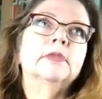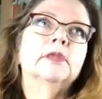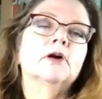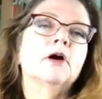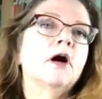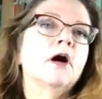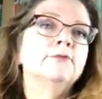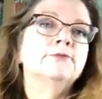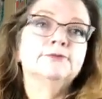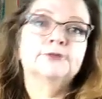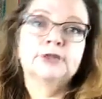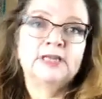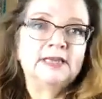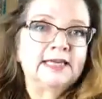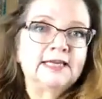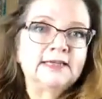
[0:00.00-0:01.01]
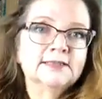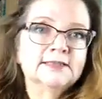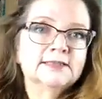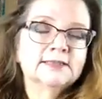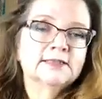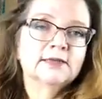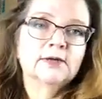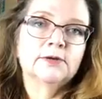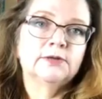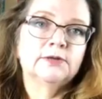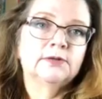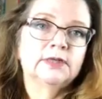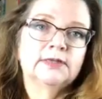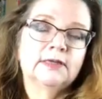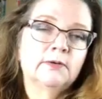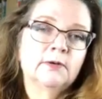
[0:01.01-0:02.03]
They're all free links, so
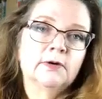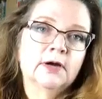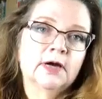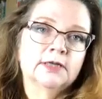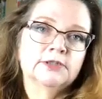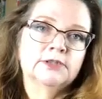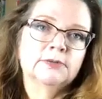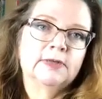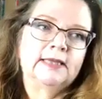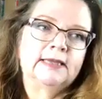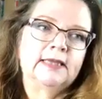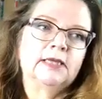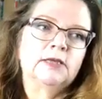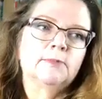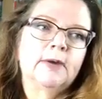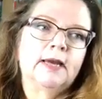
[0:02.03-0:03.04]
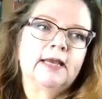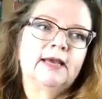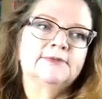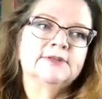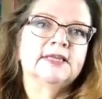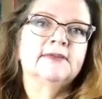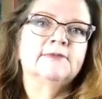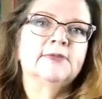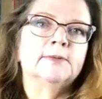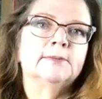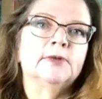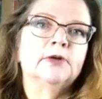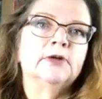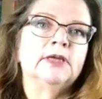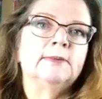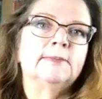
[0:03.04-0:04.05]
they won't cost you anything. You might have to give them
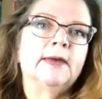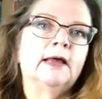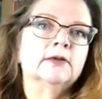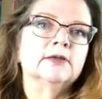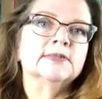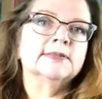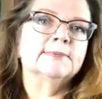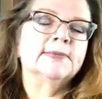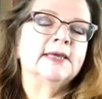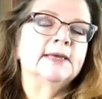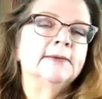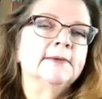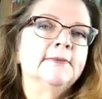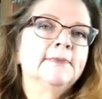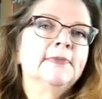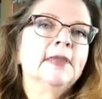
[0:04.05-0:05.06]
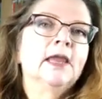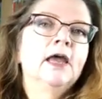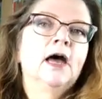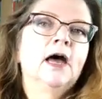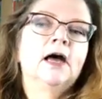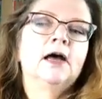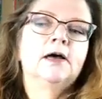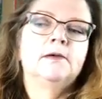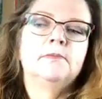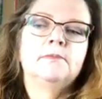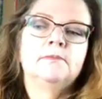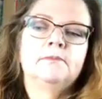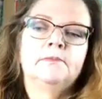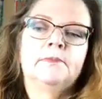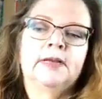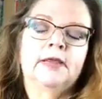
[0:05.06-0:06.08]
your email or something.
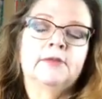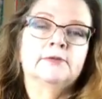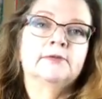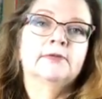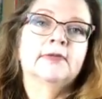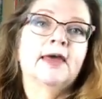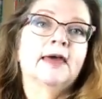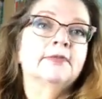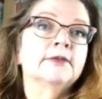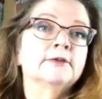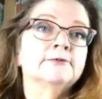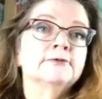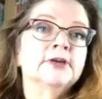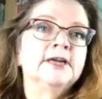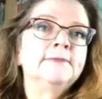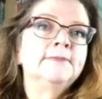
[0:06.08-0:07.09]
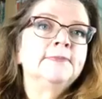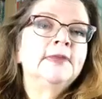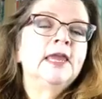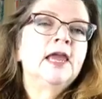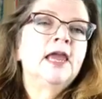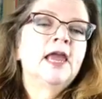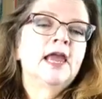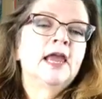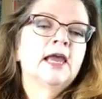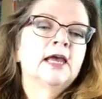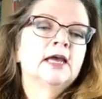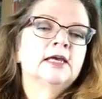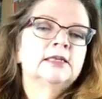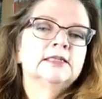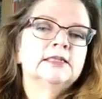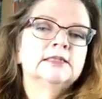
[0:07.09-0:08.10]
But other than that, they're free.
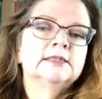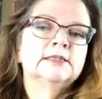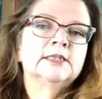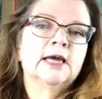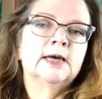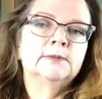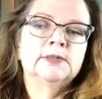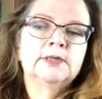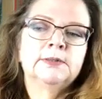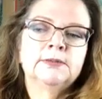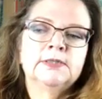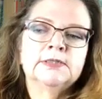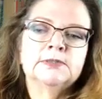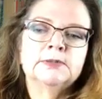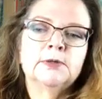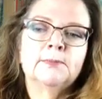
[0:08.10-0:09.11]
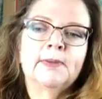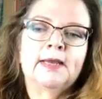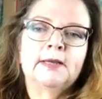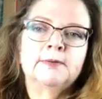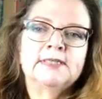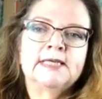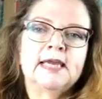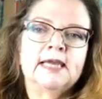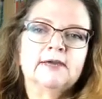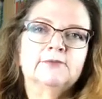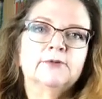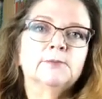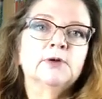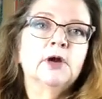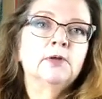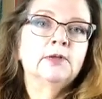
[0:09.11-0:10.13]
And download the Sorbetto Tank
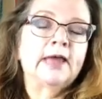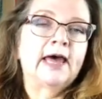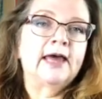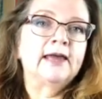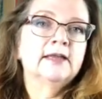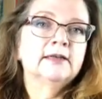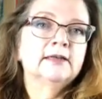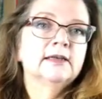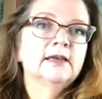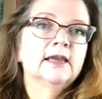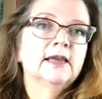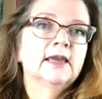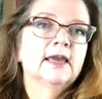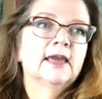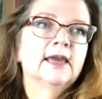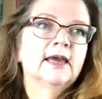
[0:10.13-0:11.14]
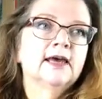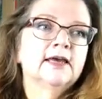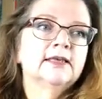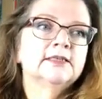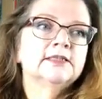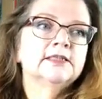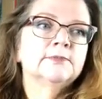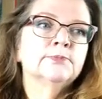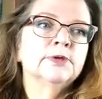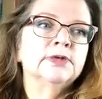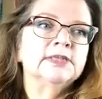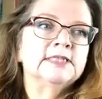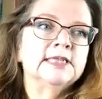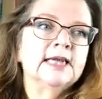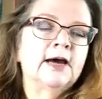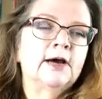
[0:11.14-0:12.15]
from Colette and
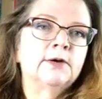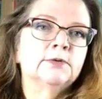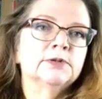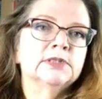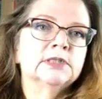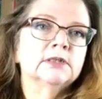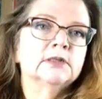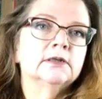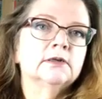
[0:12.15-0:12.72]
print out